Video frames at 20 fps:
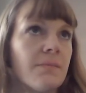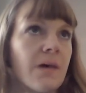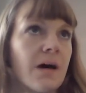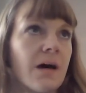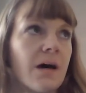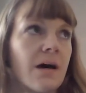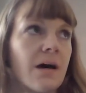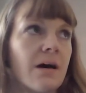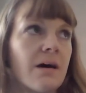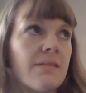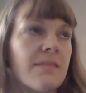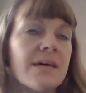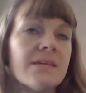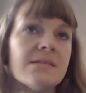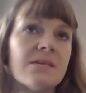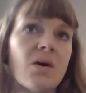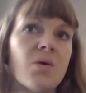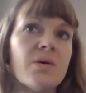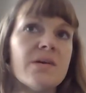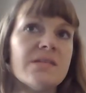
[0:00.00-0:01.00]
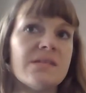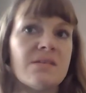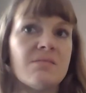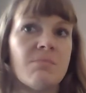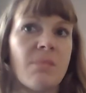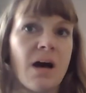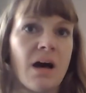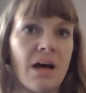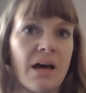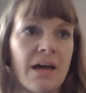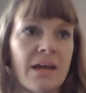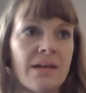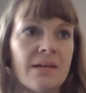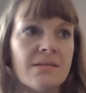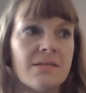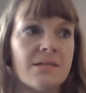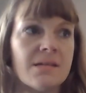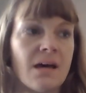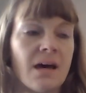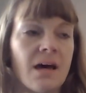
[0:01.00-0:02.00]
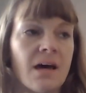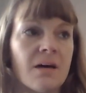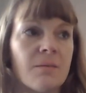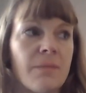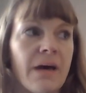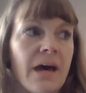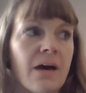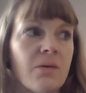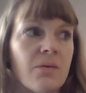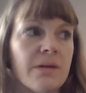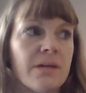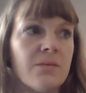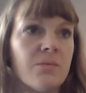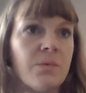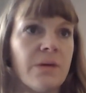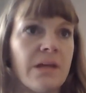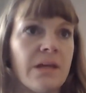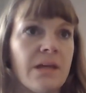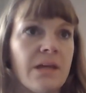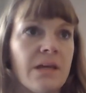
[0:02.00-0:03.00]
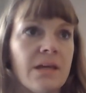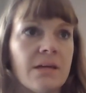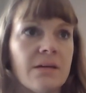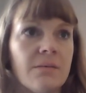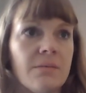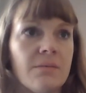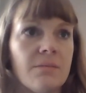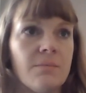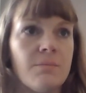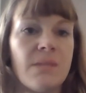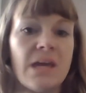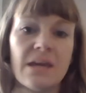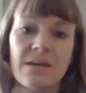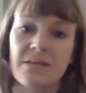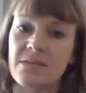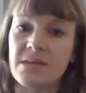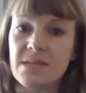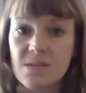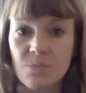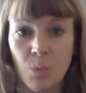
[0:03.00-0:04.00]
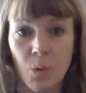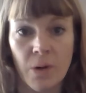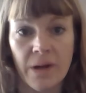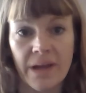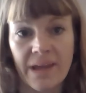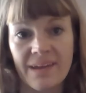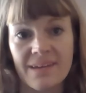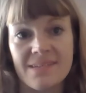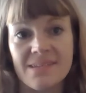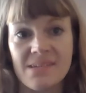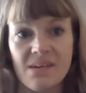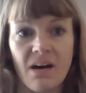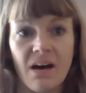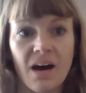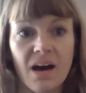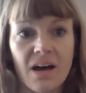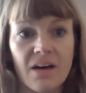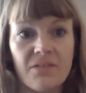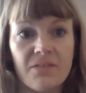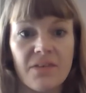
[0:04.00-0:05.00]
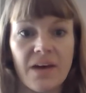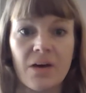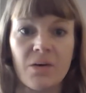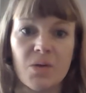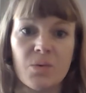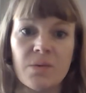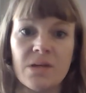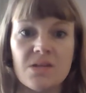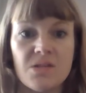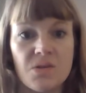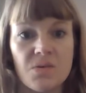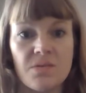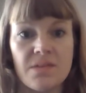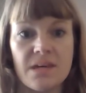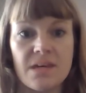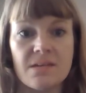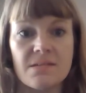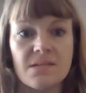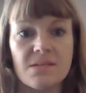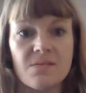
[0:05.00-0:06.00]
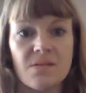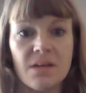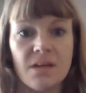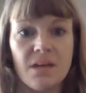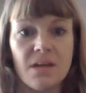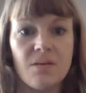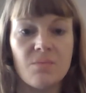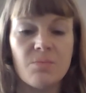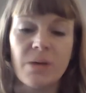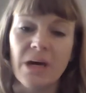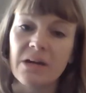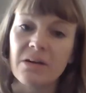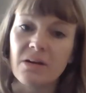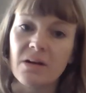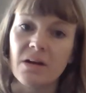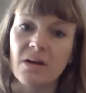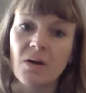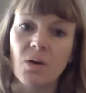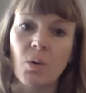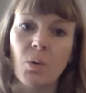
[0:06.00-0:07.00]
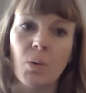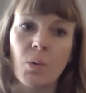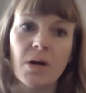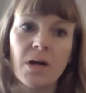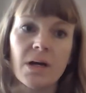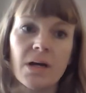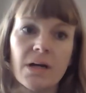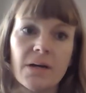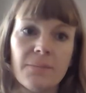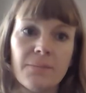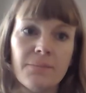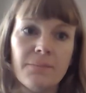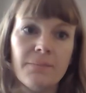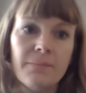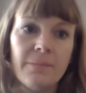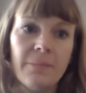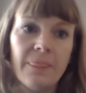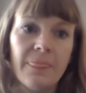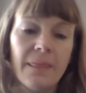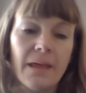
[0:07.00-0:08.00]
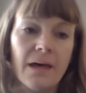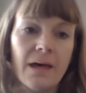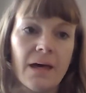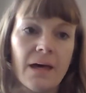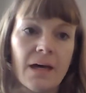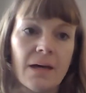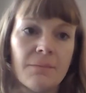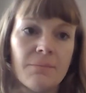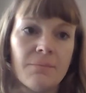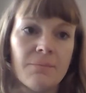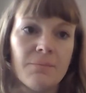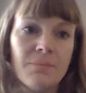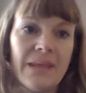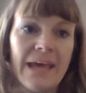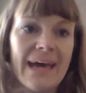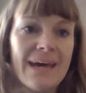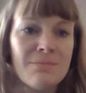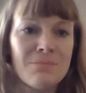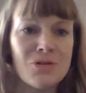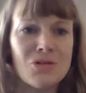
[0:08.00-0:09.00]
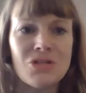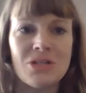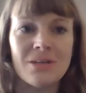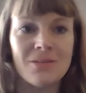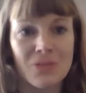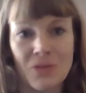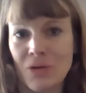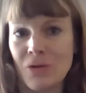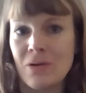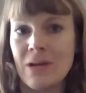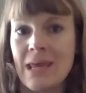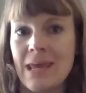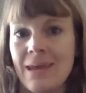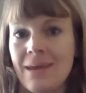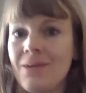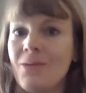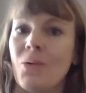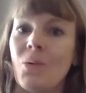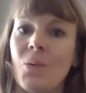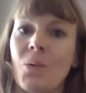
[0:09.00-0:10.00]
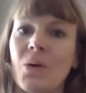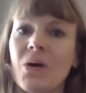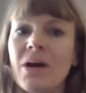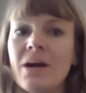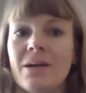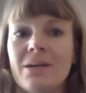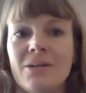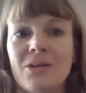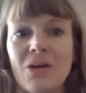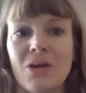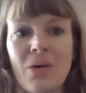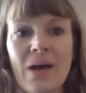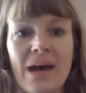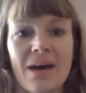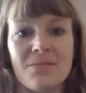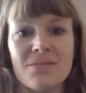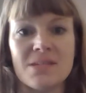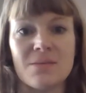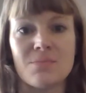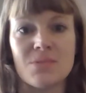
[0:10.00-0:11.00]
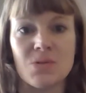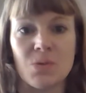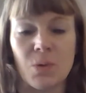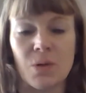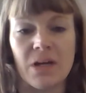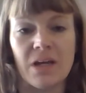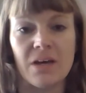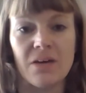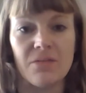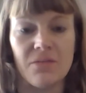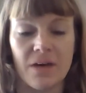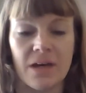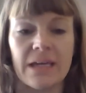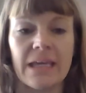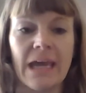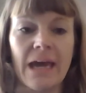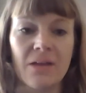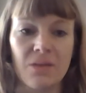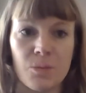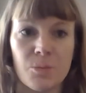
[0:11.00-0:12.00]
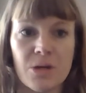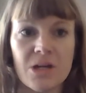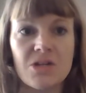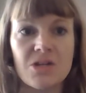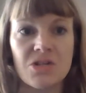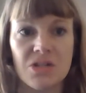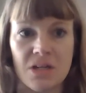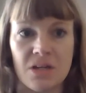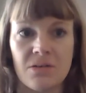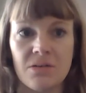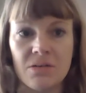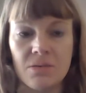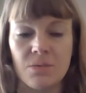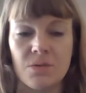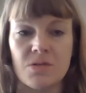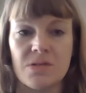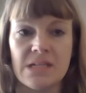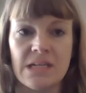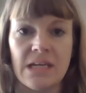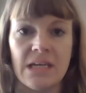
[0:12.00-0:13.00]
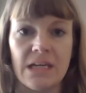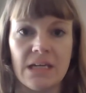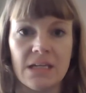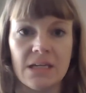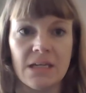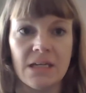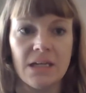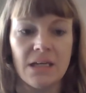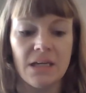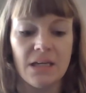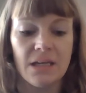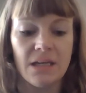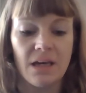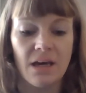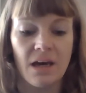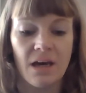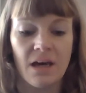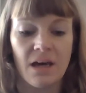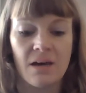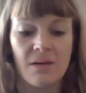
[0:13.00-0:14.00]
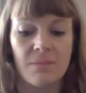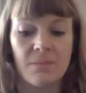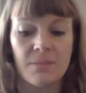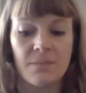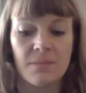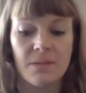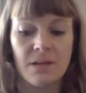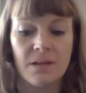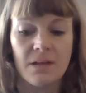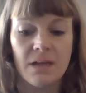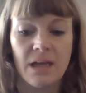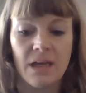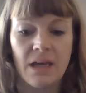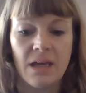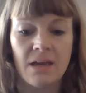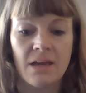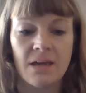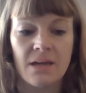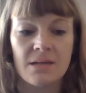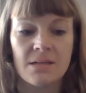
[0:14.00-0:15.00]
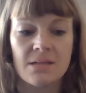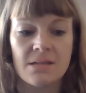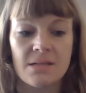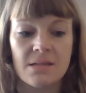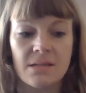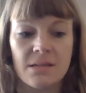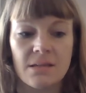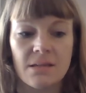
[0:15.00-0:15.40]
that's always in mind. How can we make this more hands off? How can we do this better, or add machine learning, or have some sort of a calibration routine? And